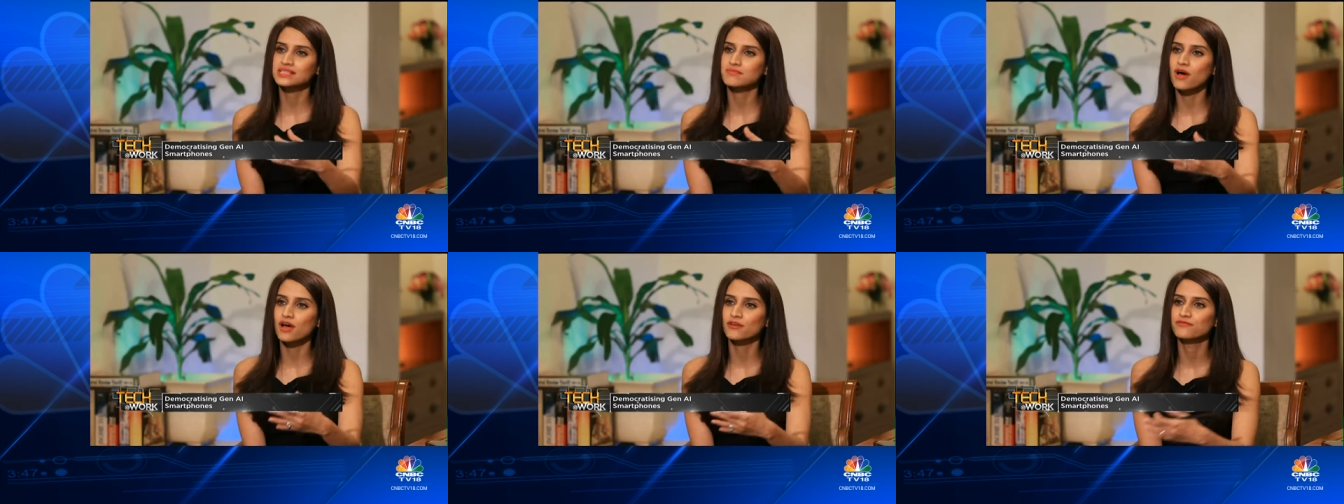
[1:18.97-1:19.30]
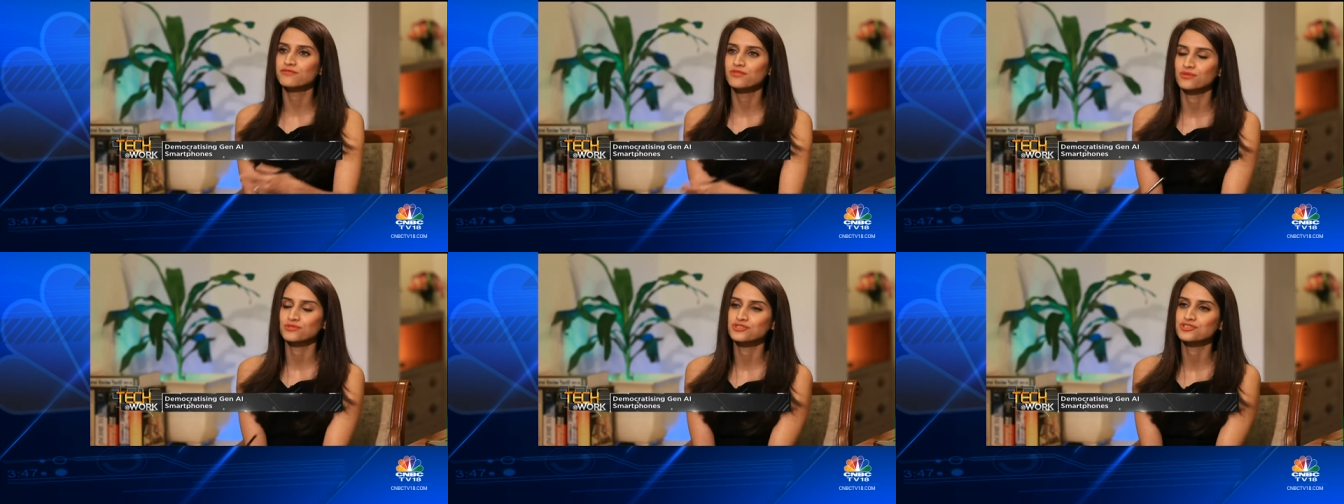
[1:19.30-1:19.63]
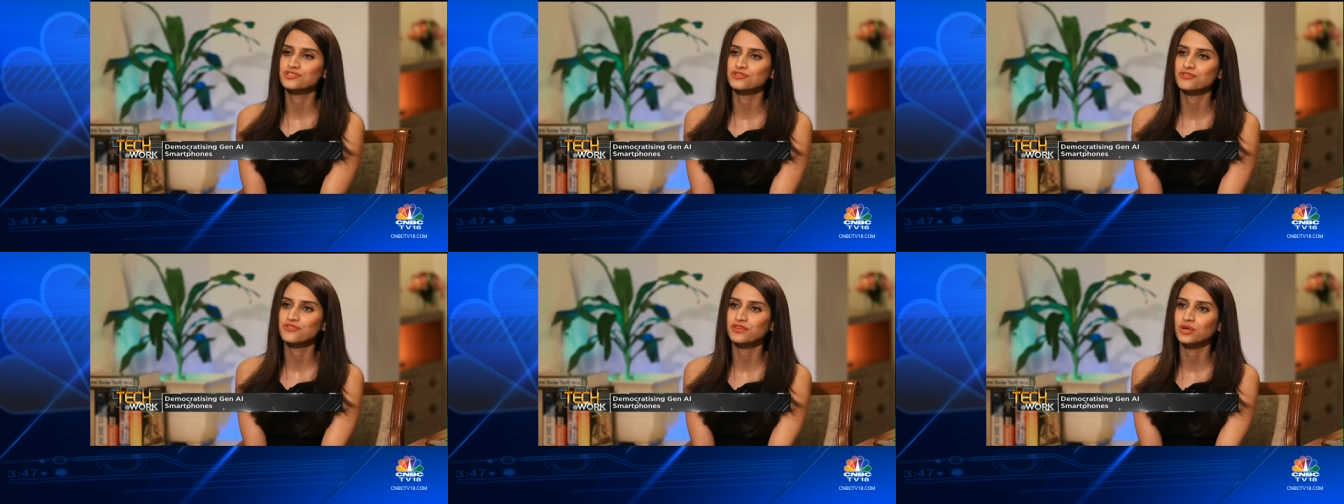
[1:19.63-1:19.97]

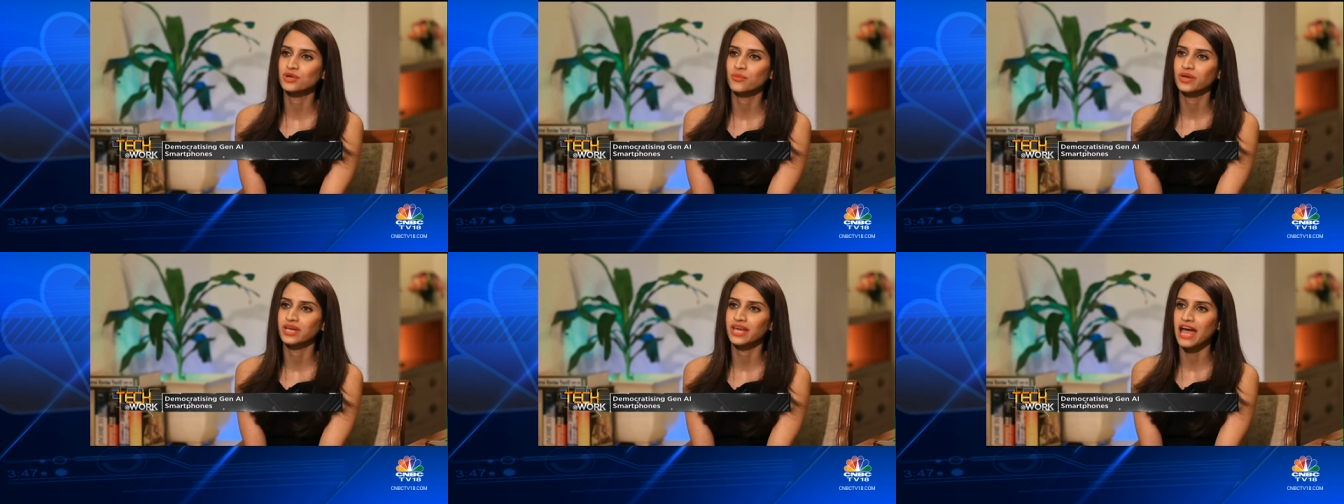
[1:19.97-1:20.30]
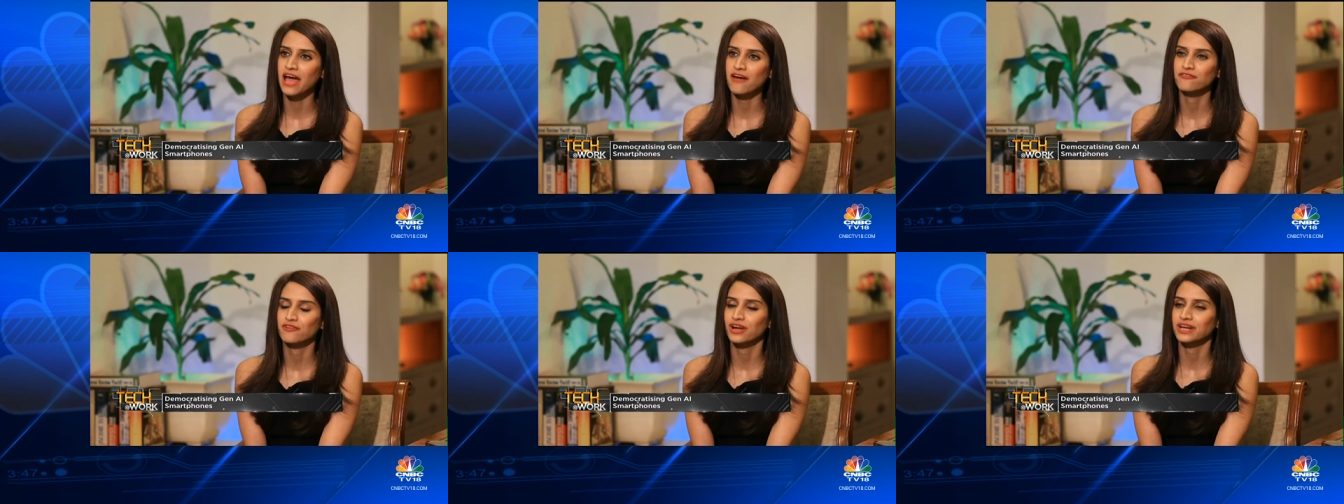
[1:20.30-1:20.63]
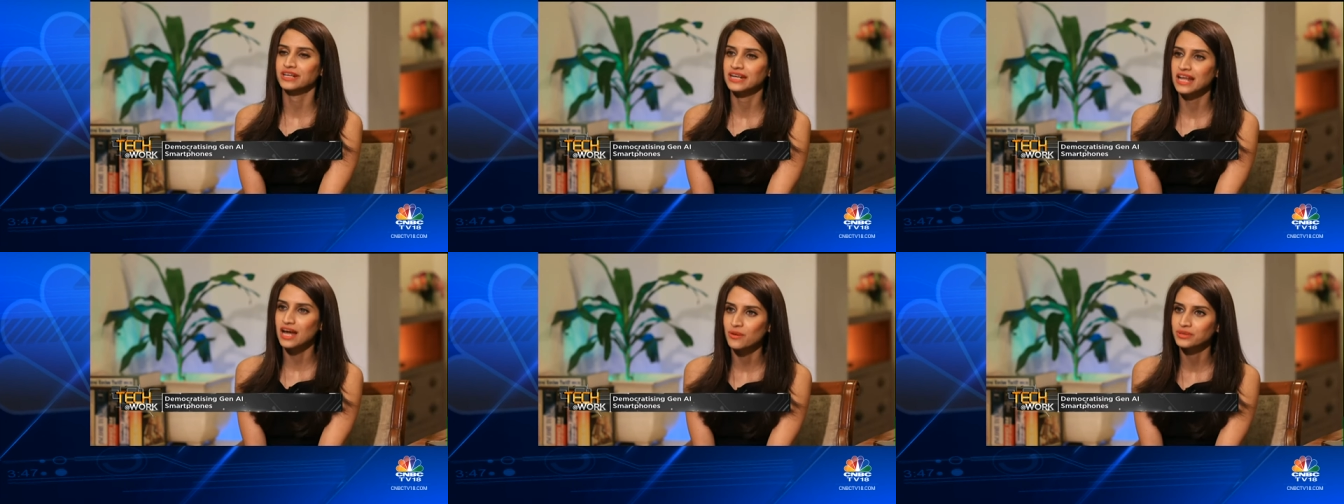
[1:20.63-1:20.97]
smartphones do you think we have
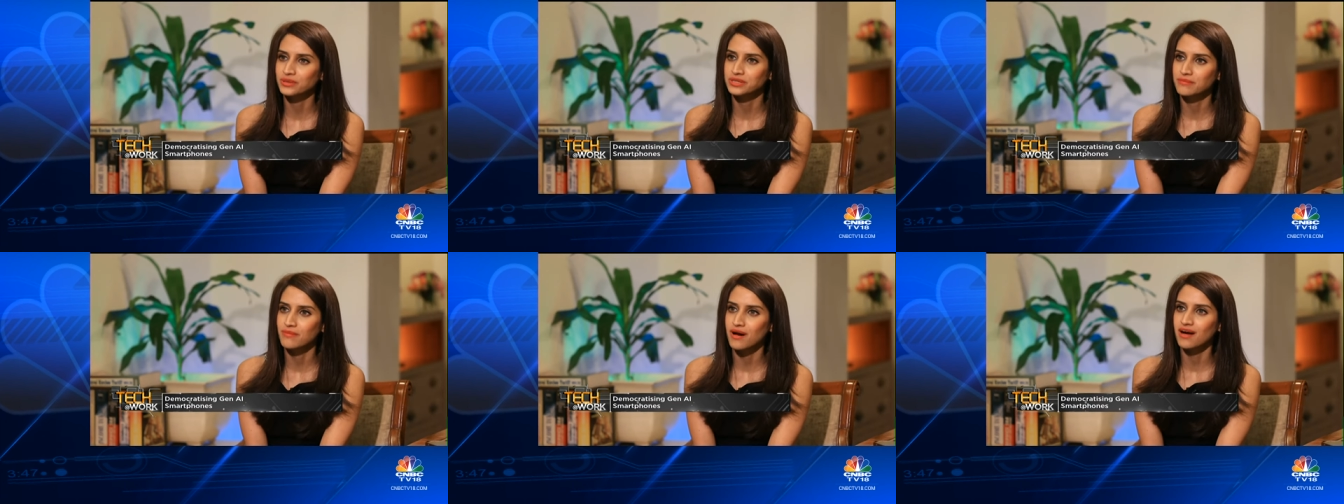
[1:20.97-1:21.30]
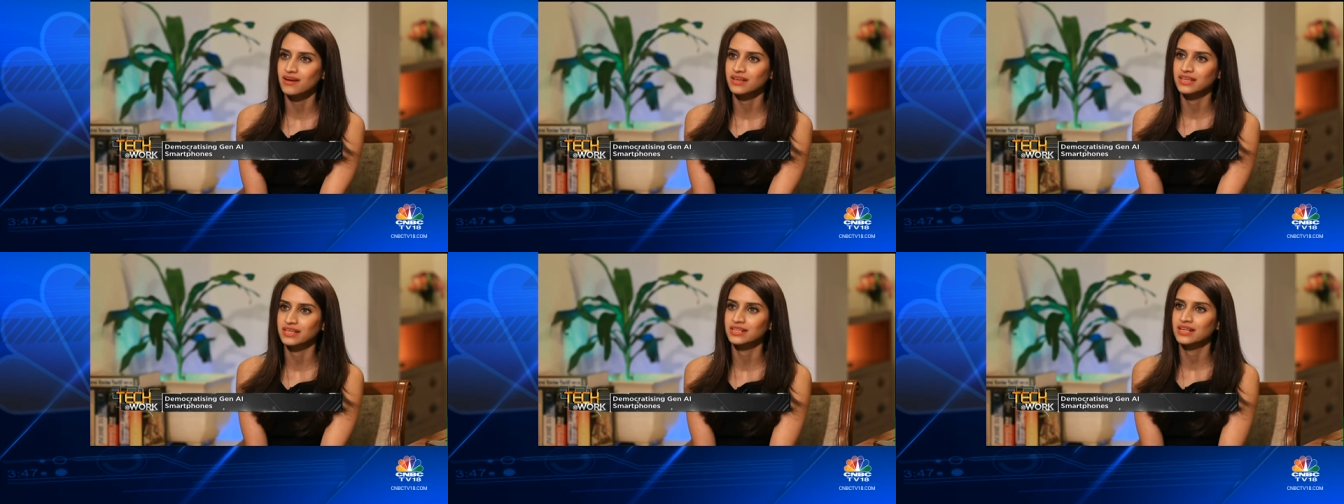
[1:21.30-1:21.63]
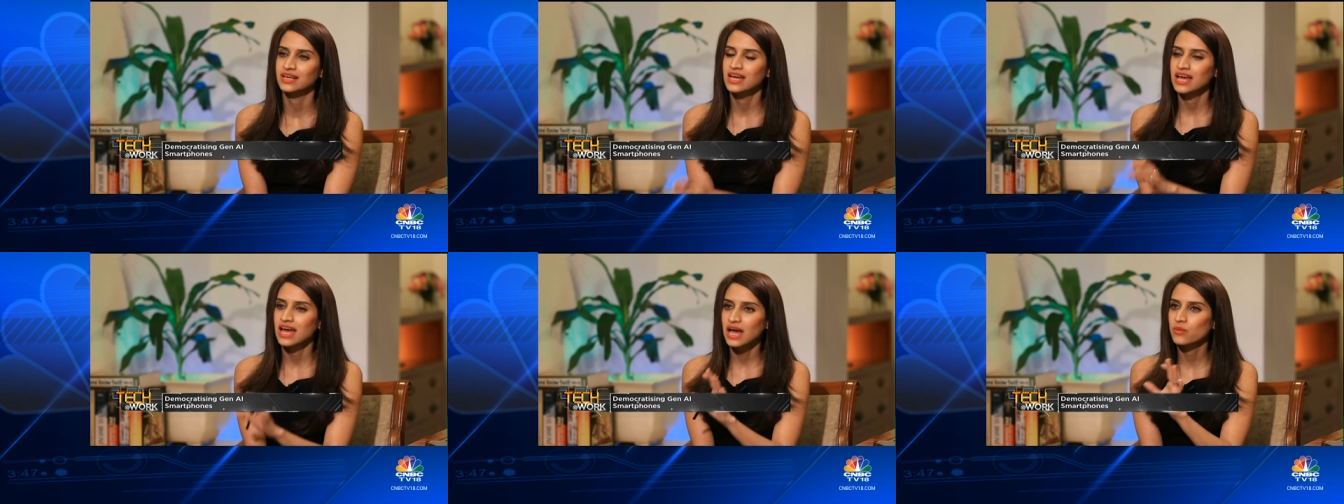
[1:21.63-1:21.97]
right now in the market,
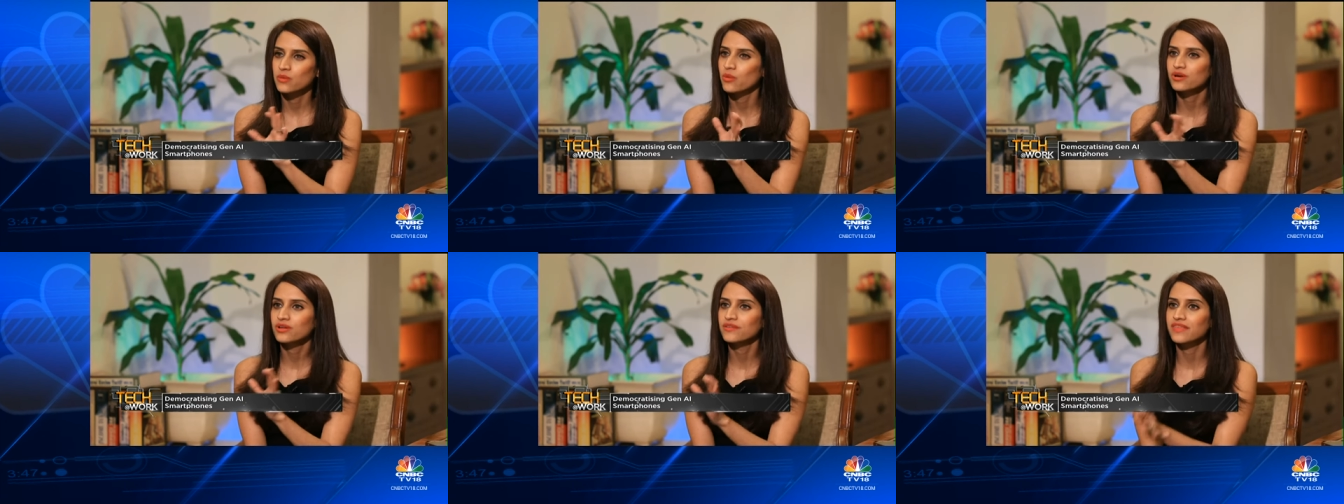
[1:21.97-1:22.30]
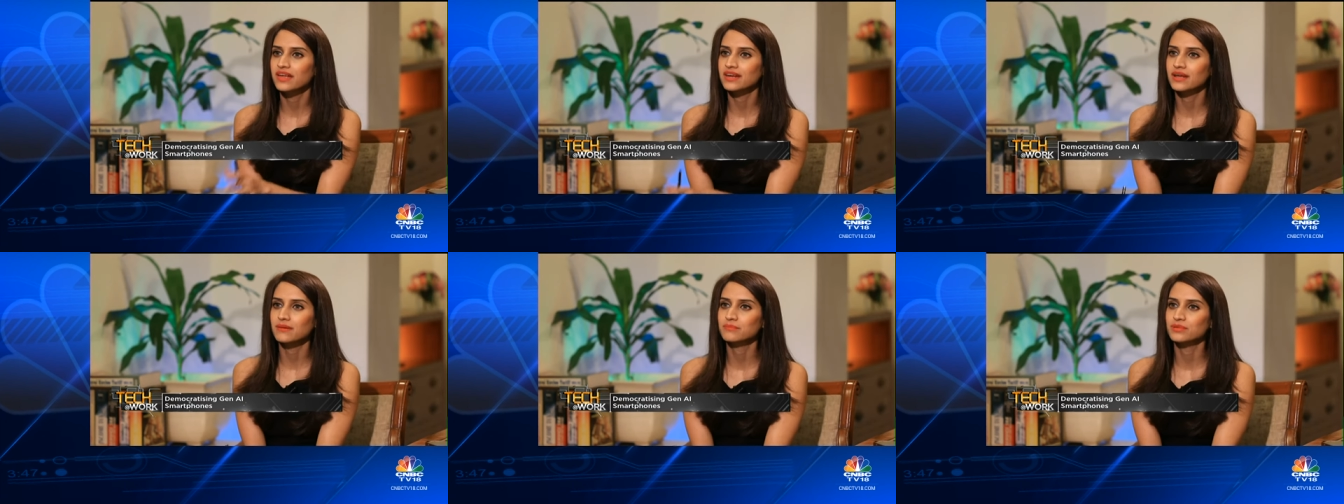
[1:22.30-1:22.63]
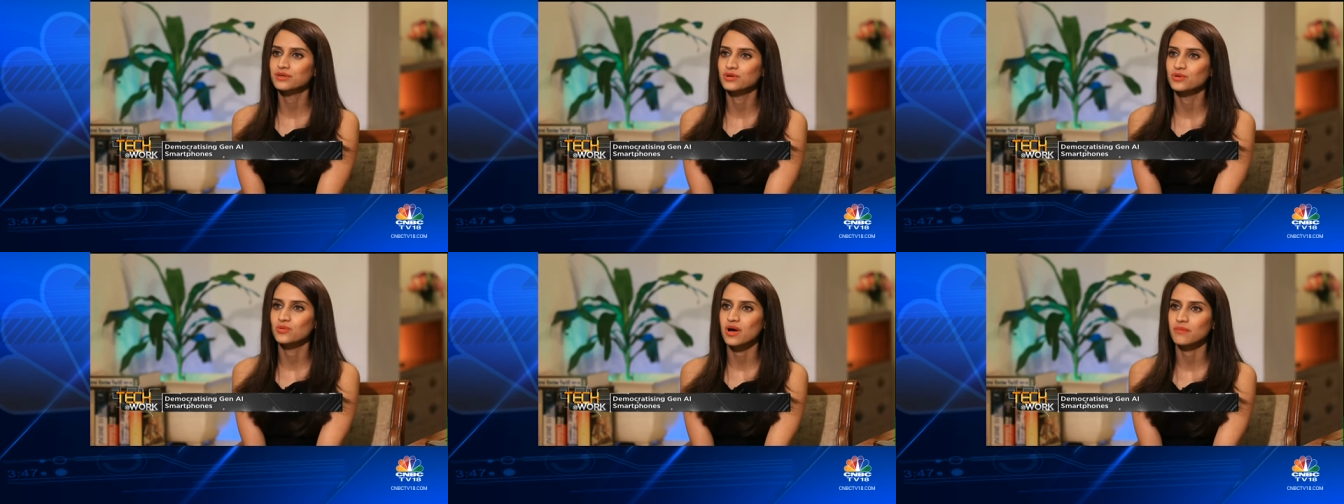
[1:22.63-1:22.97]
and what could that
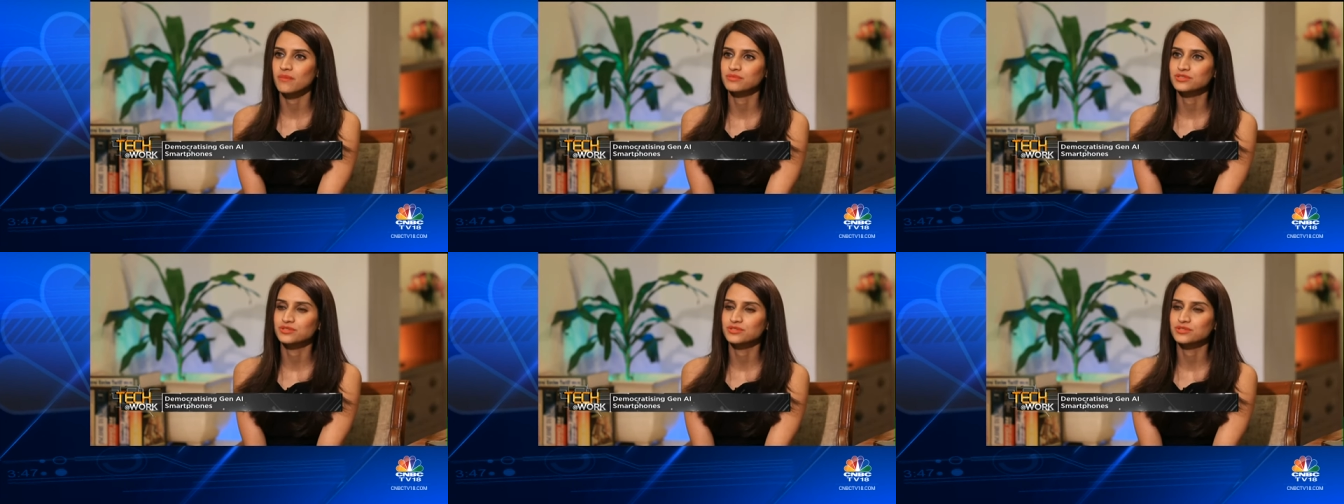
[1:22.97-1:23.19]
number go up